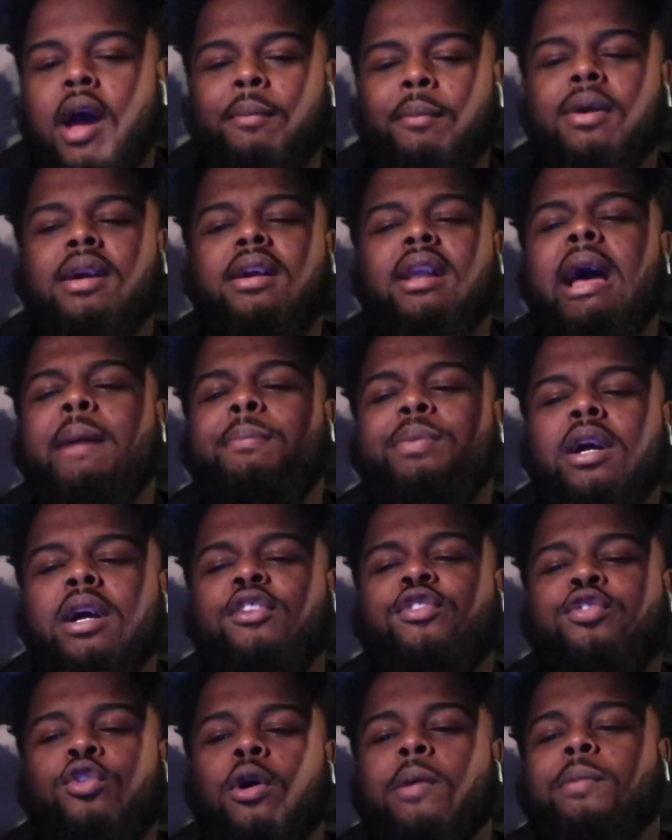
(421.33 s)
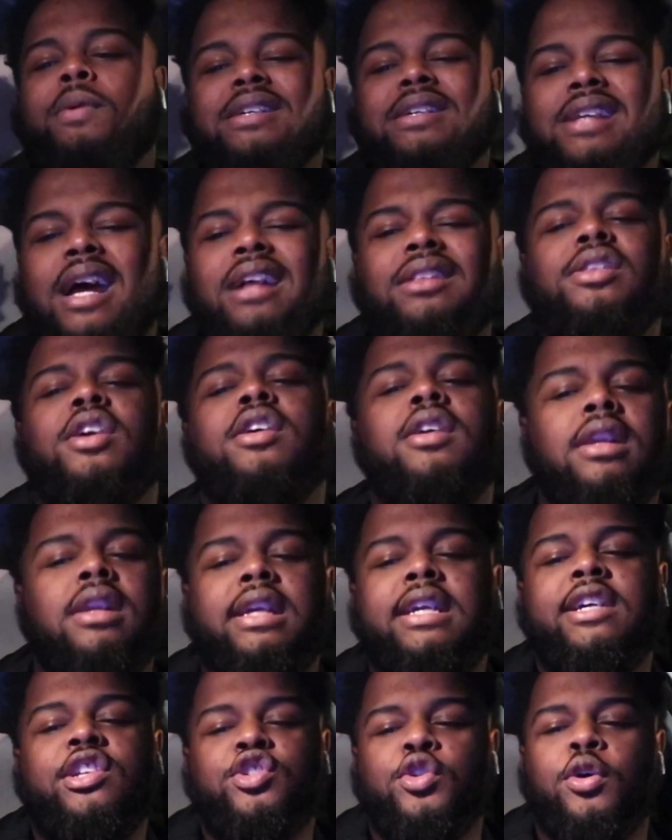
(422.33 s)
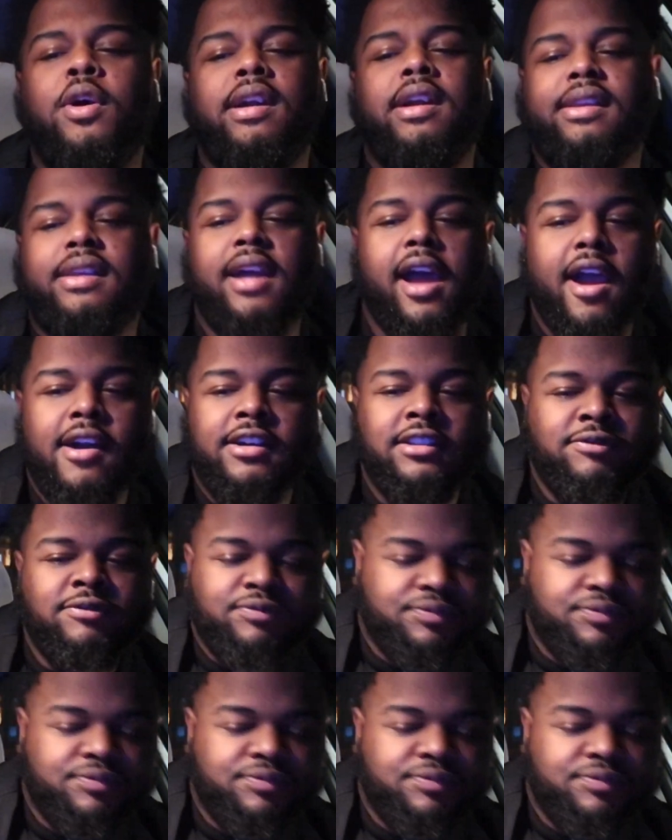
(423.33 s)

I'm gonna clap it up for him because I thoroughly enjoyed that.